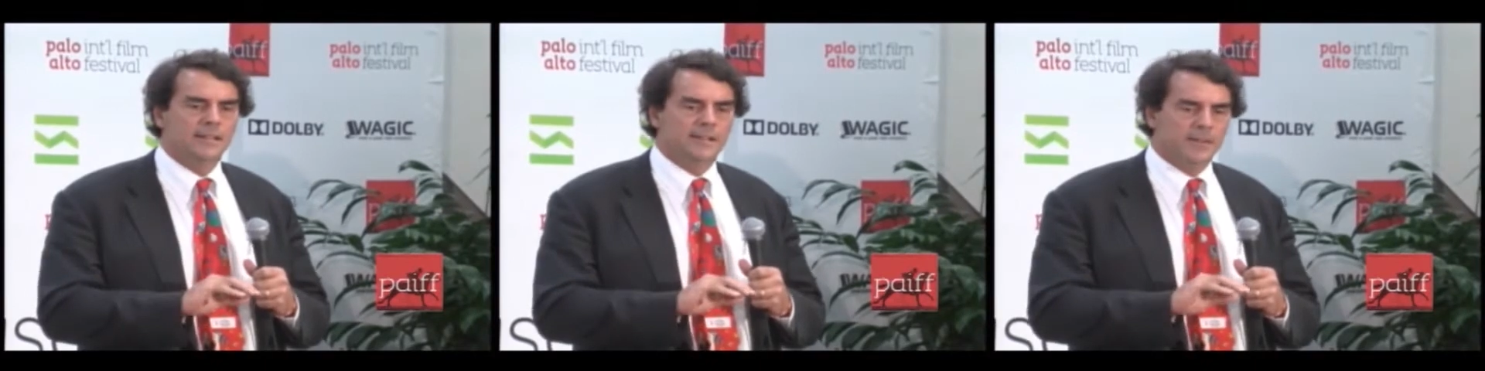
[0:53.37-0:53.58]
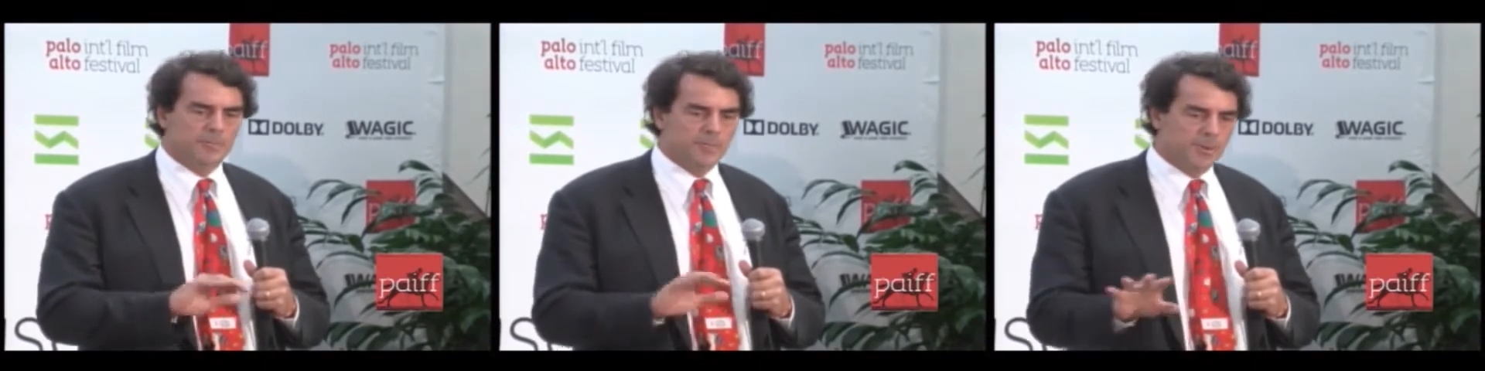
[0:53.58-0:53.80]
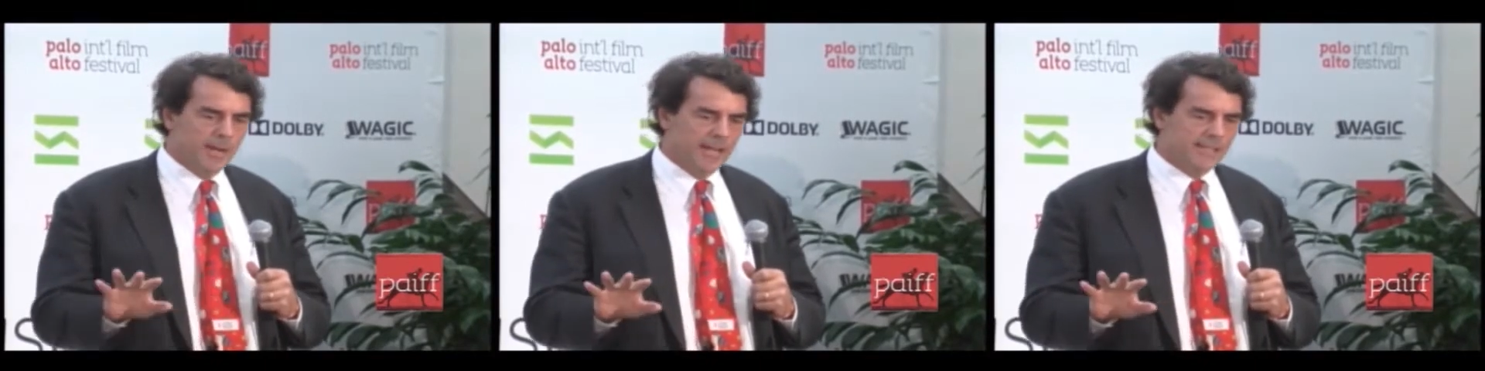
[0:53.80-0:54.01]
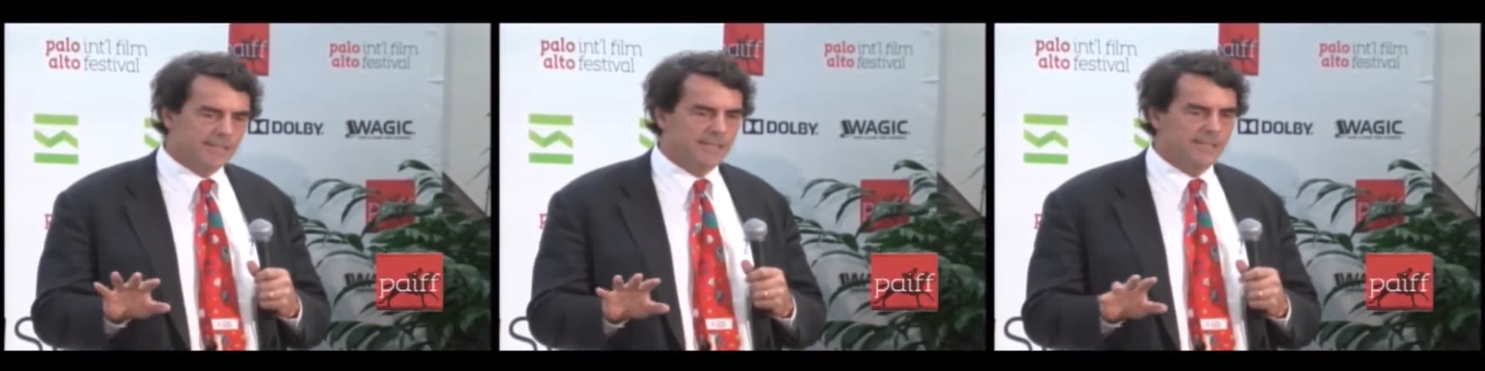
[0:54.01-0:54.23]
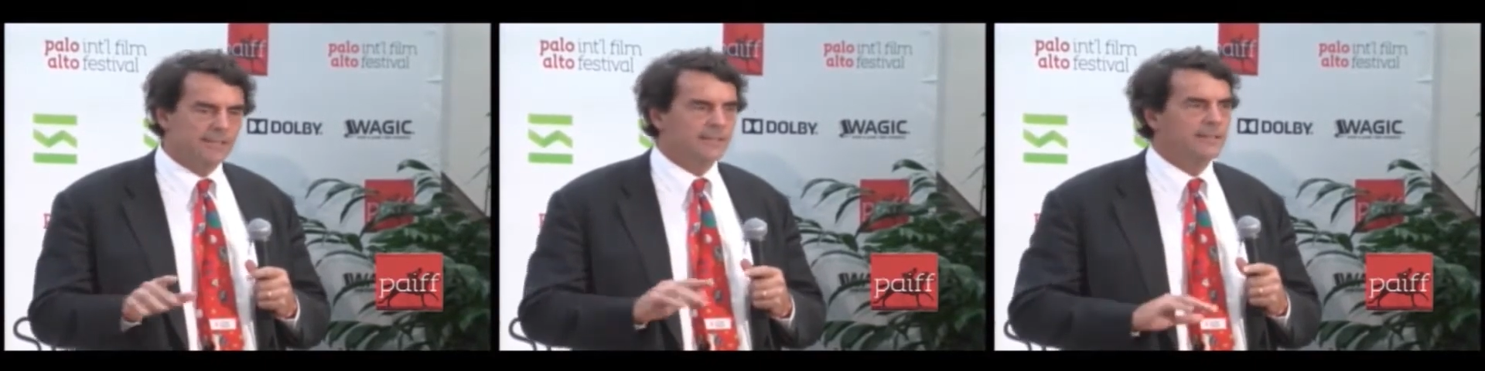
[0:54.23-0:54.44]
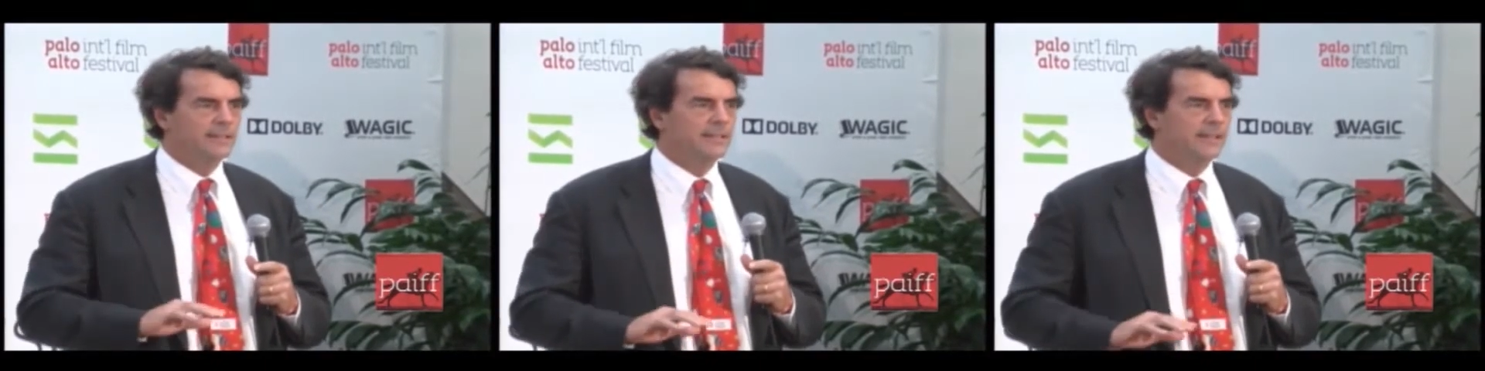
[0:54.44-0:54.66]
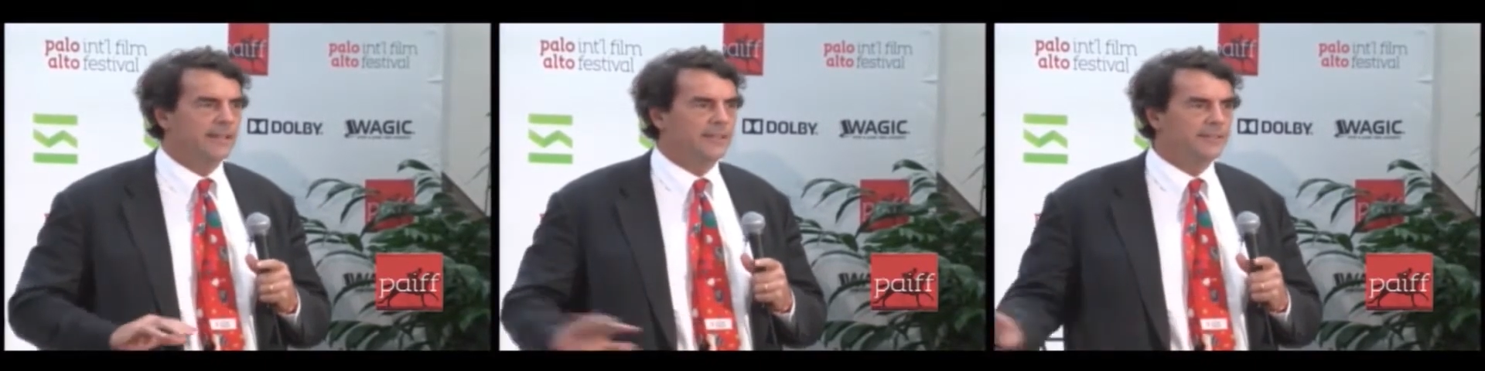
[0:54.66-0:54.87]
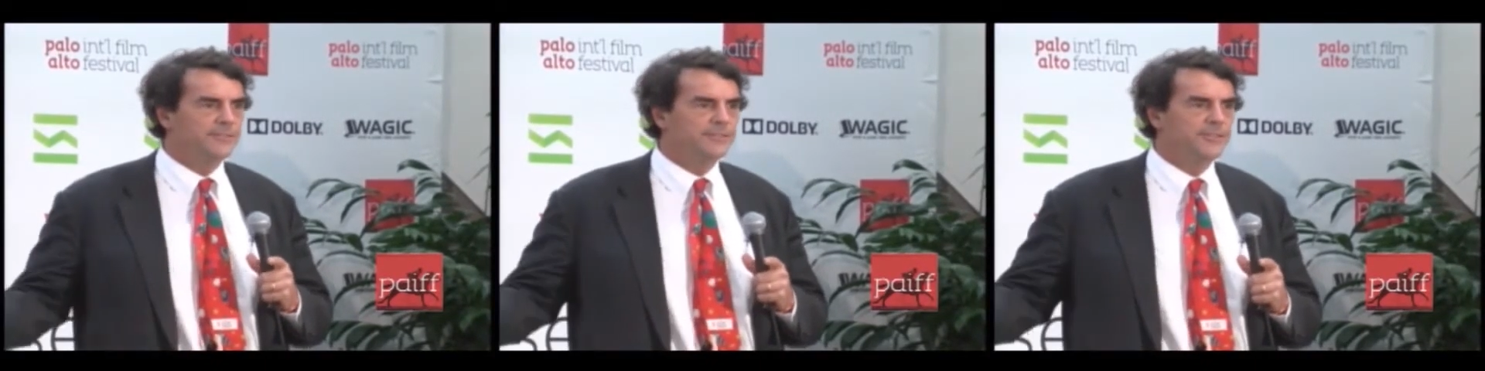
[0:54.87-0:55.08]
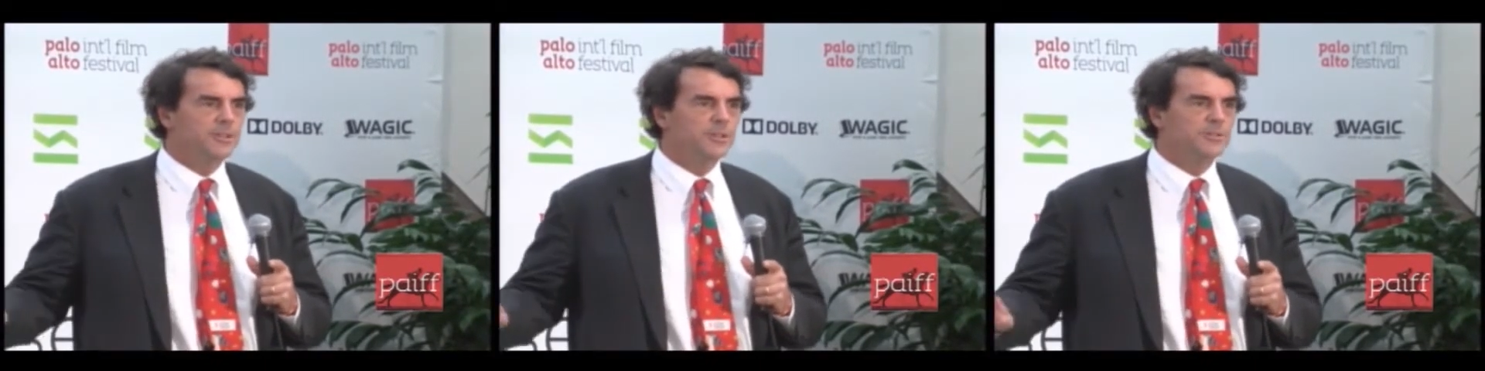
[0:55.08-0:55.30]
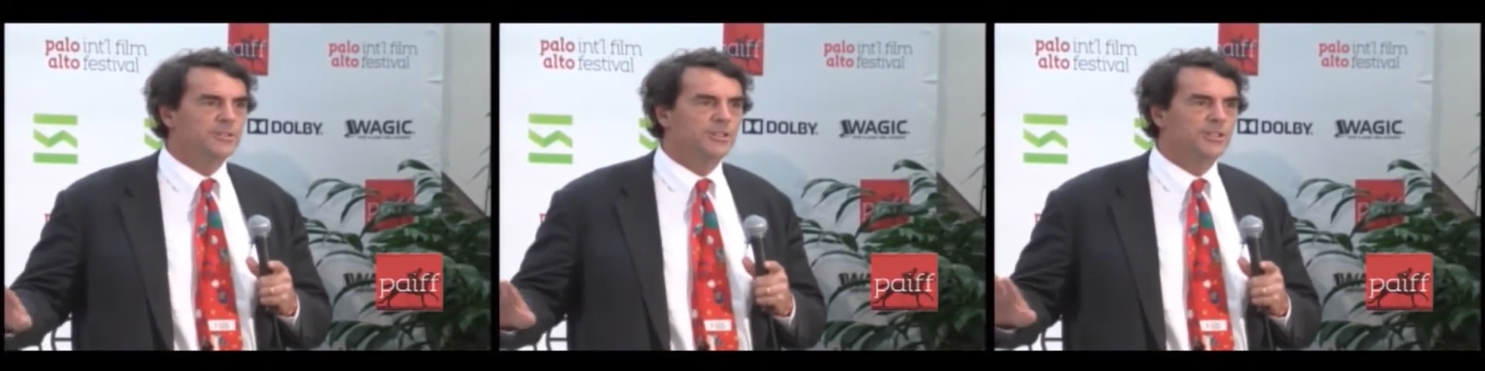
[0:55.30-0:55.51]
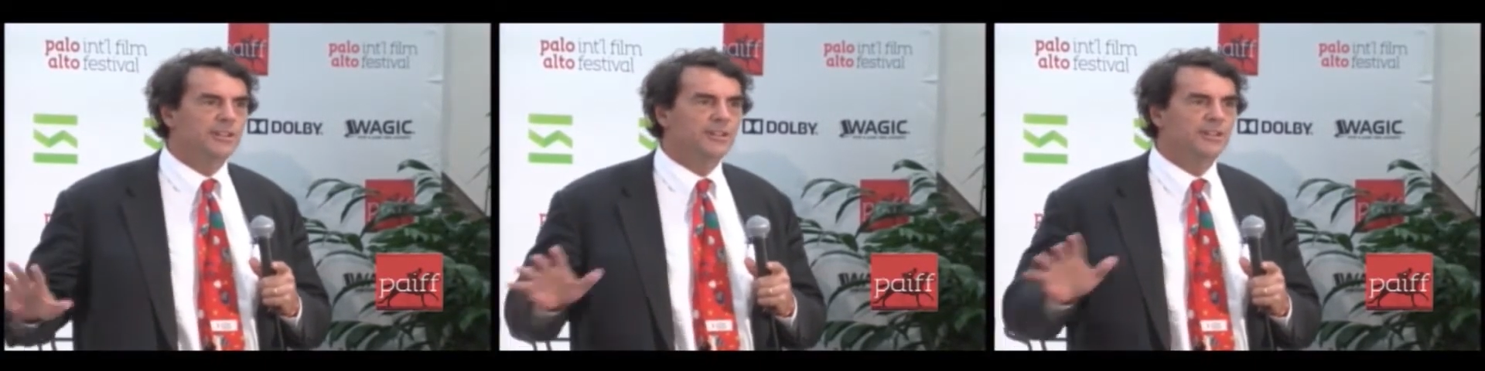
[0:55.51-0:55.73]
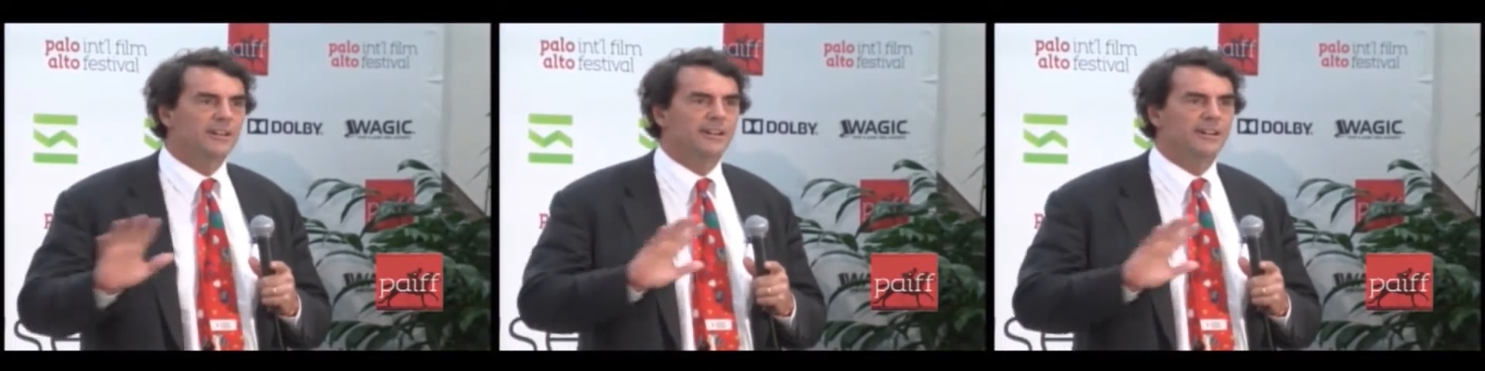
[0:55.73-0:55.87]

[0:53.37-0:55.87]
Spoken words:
the present, and the future